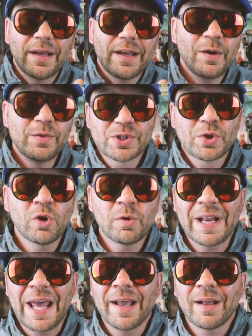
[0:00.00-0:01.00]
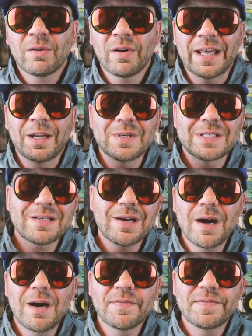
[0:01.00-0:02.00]
He was a tournament angler, and he was
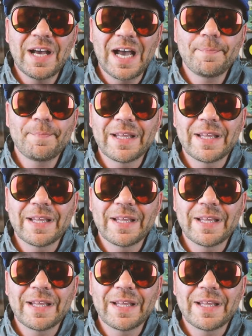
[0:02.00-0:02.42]
tired of not